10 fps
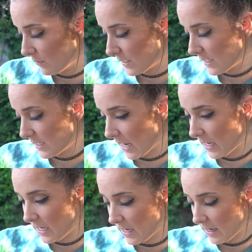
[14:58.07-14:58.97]
It was
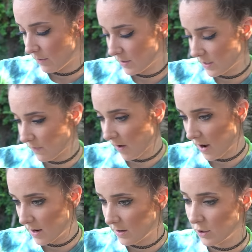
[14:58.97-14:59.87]
sticky. It was
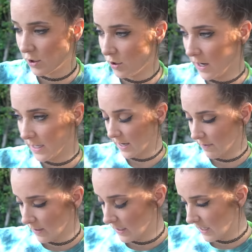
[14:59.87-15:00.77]
fun. Did you guys
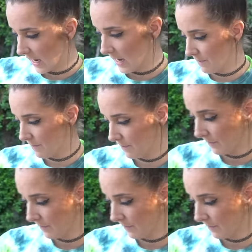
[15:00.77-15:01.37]
have a good time?